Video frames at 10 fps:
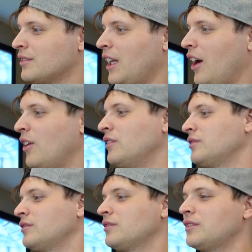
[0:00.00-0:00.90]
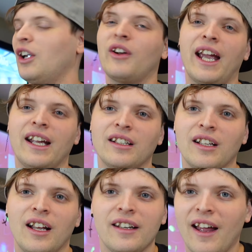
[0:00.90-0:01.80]
Oh, okay,
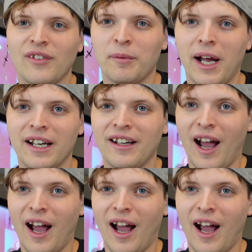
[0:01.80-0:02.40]
never mind.